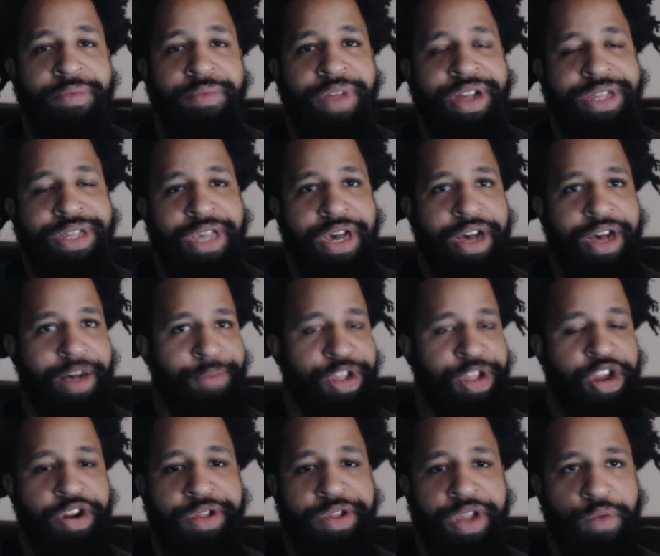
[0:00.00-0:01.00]
I'm gonna
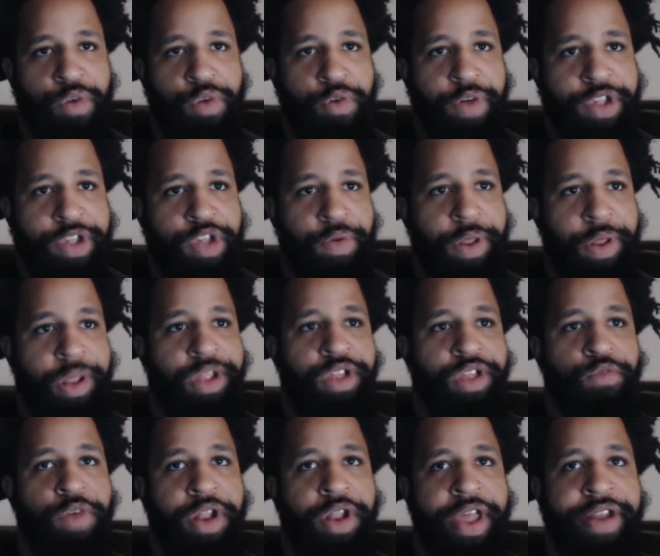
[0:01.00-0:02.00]
turn this up real quick so we can listen to
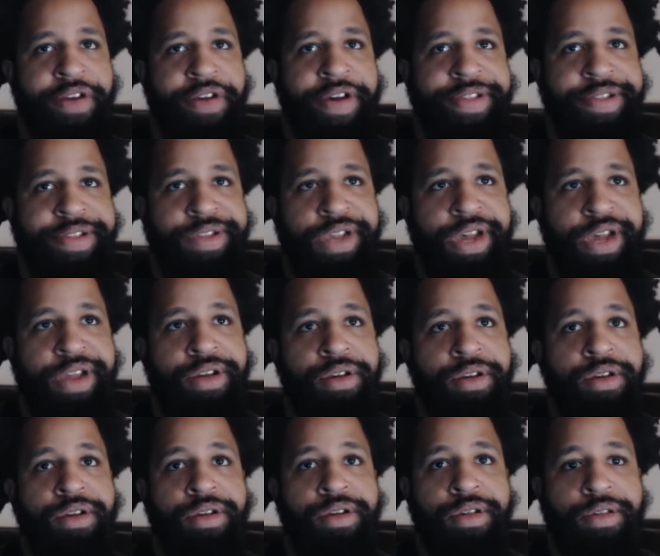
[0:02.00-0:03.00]
what Lando has to say.
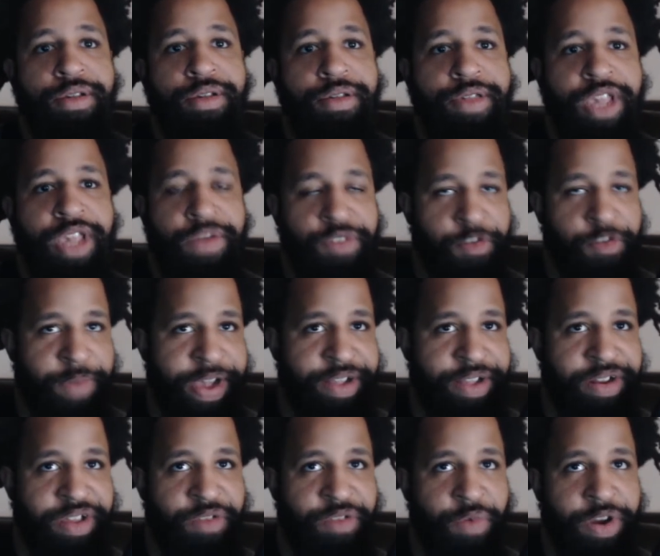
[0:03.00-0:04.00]
Let's give respect to
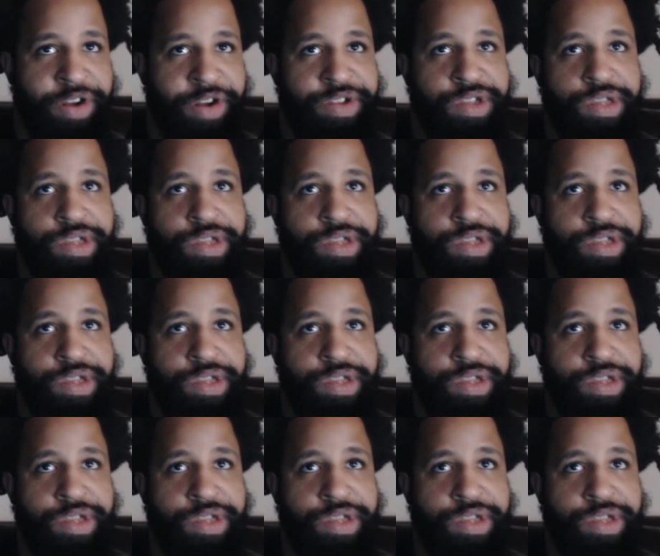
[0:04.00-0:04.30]
these winners.